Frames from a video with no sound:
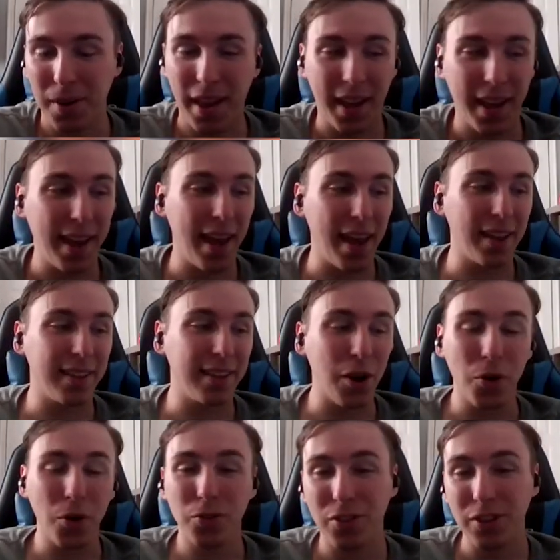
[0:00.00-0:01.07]
aka the
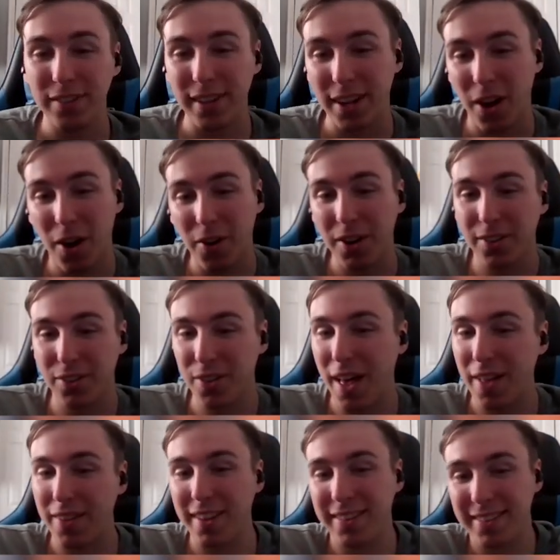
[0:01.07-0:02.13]
OG Sin Cara, to
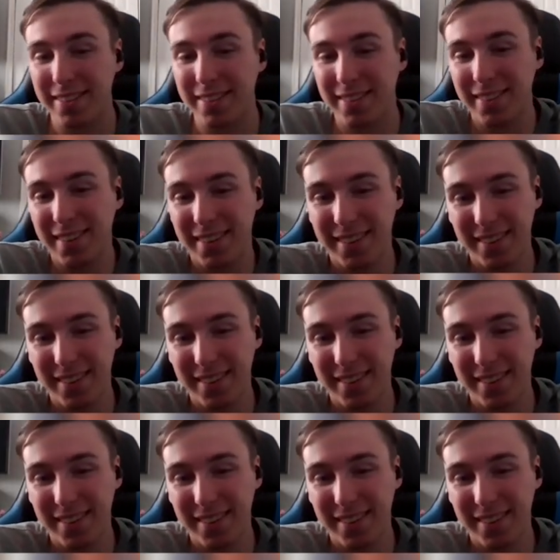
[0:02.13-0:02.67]
that list.